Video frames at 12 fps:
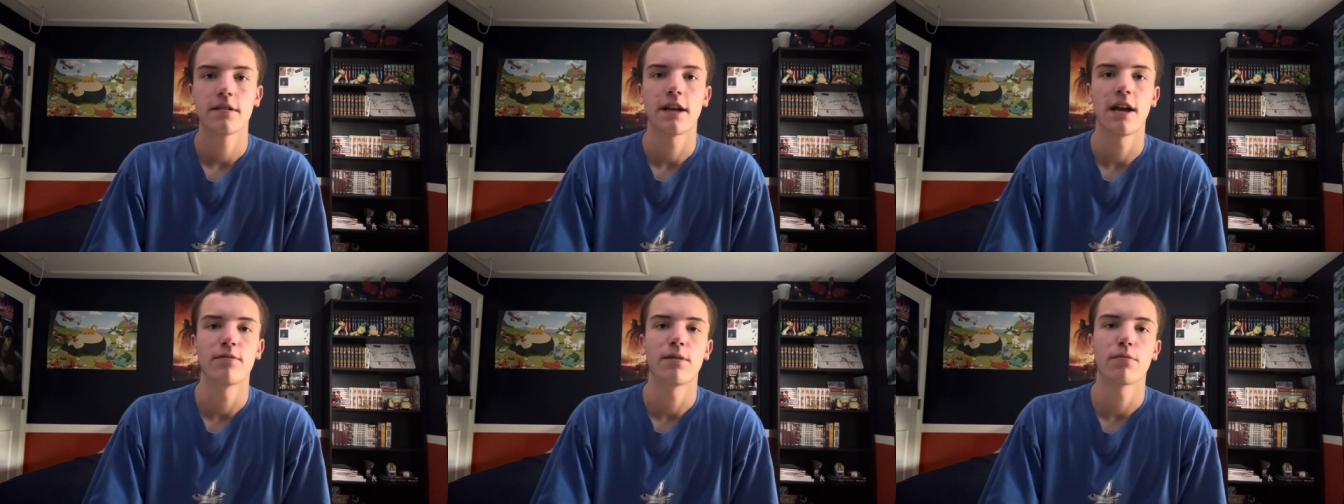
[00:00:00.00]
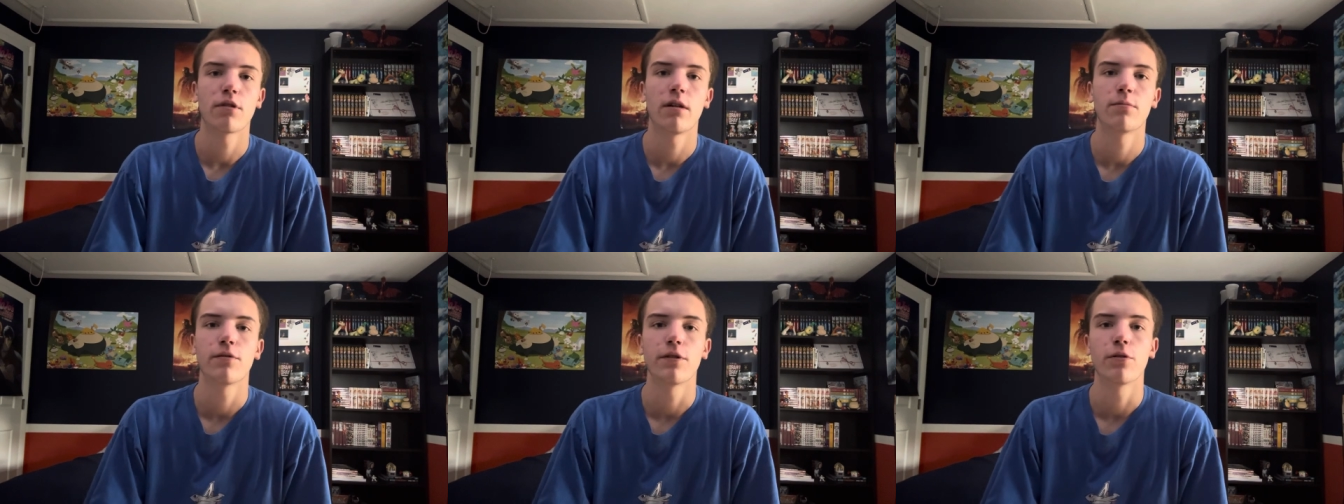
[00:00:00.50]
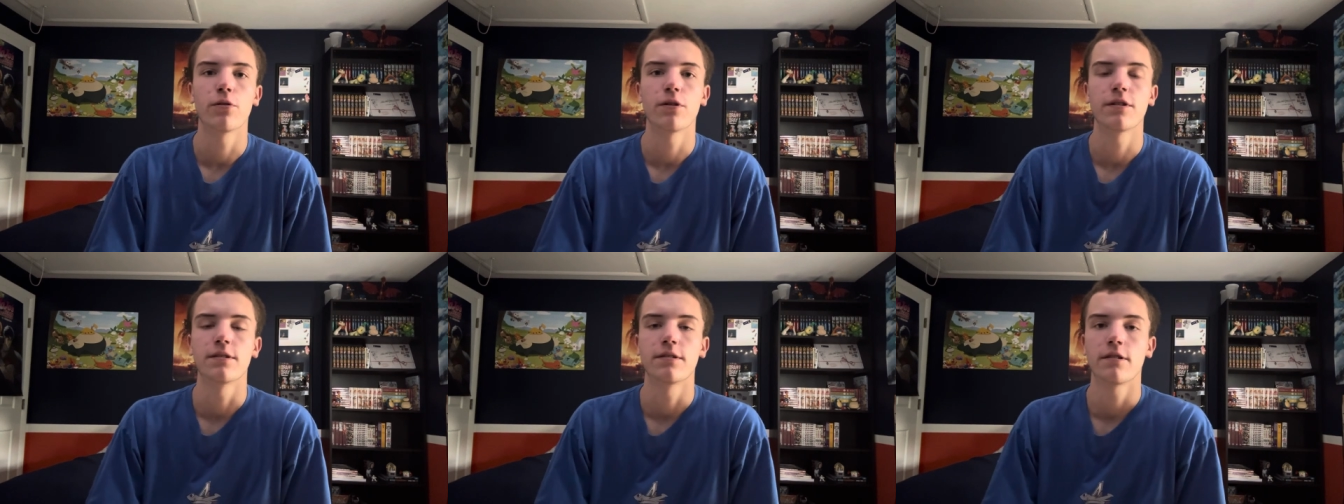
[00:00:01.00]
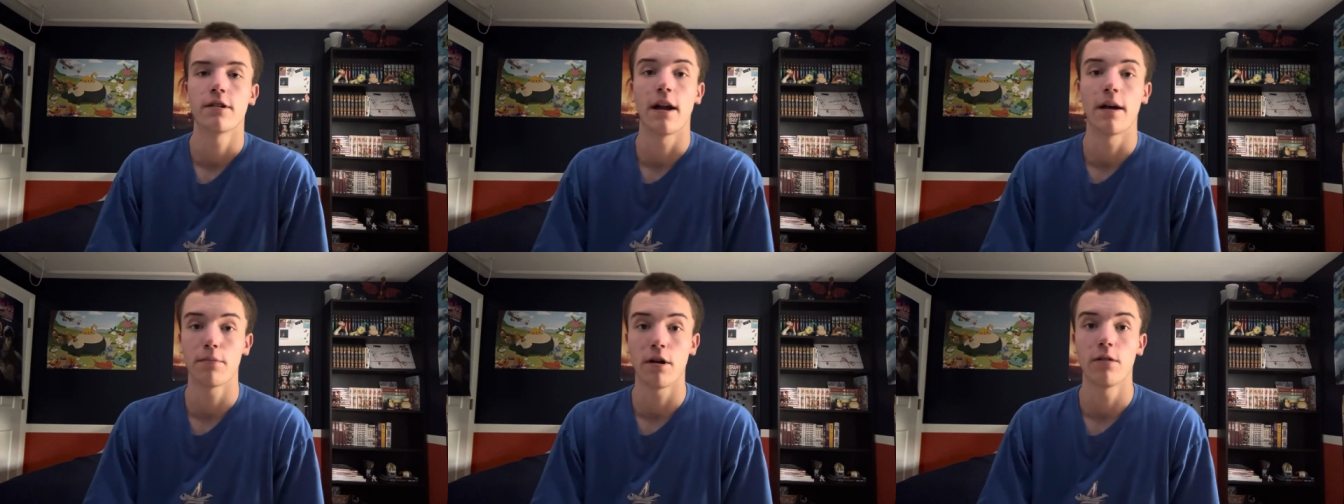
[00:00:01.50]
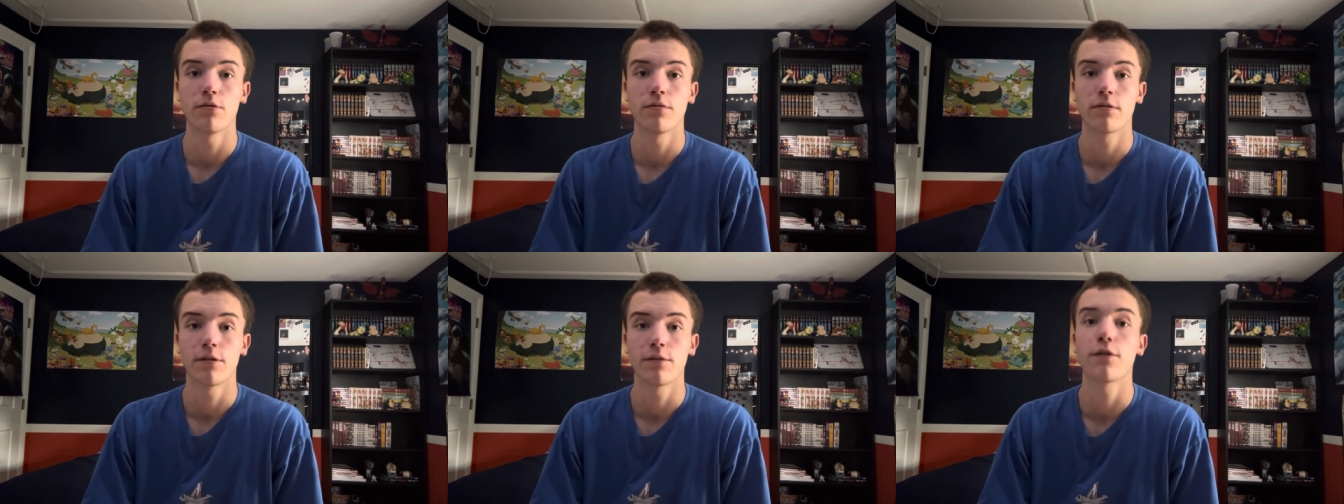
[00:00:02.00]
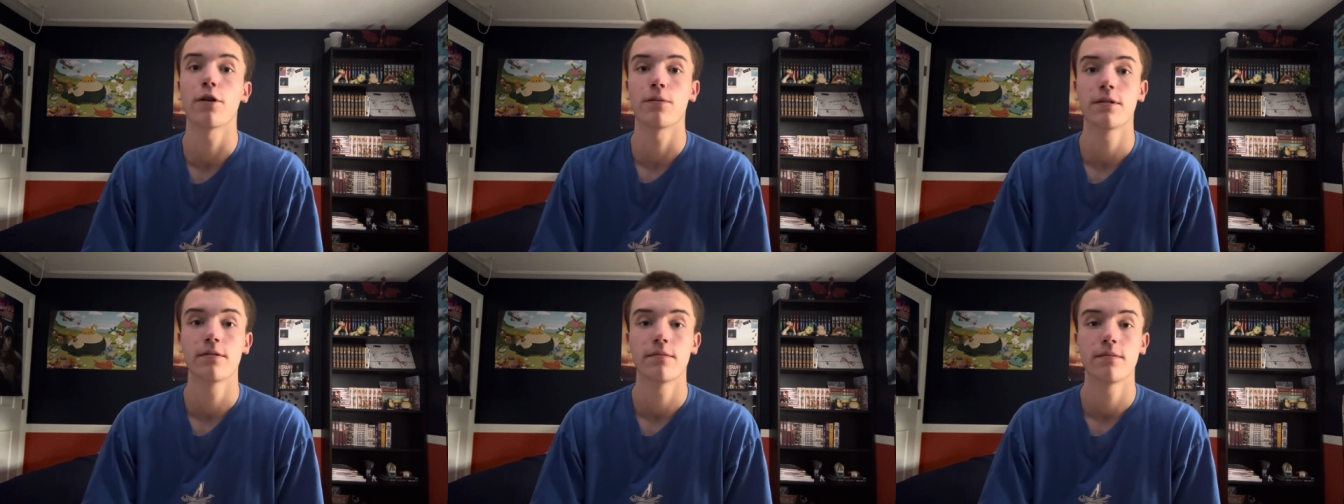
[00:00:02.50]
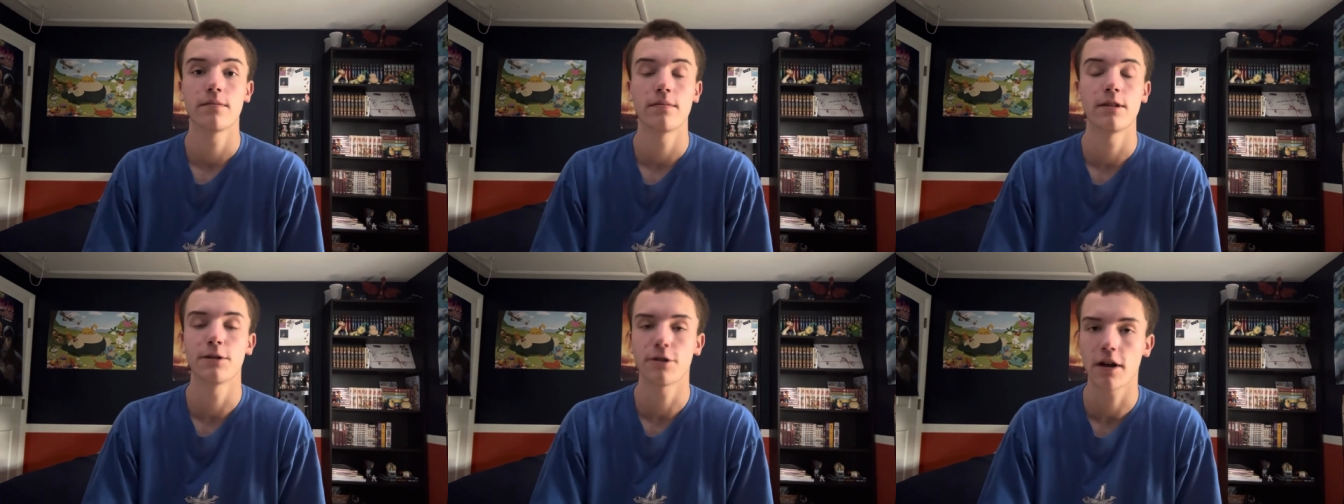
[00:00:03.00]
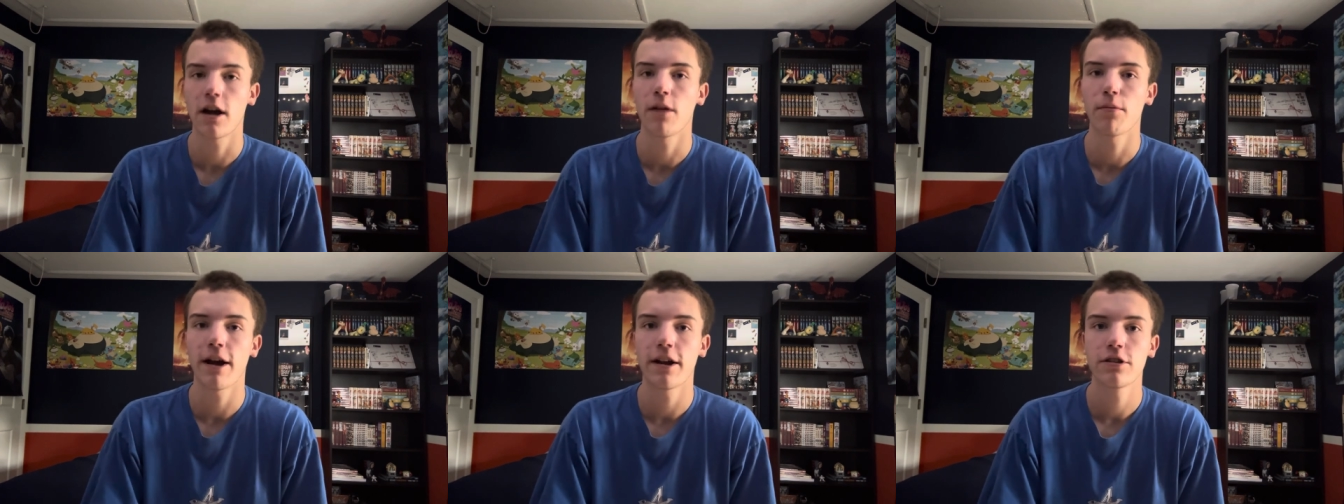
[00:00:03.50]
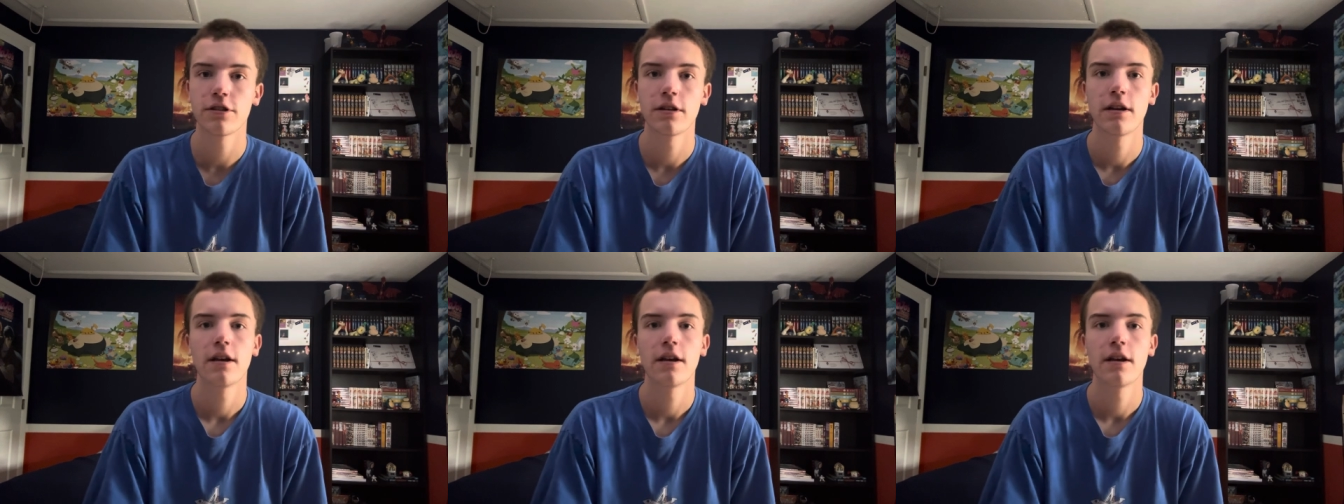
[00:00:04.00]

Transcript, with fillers: Game one probable for the Orioles is, or not probable, confirmed, is Mr. Kyle Bradish.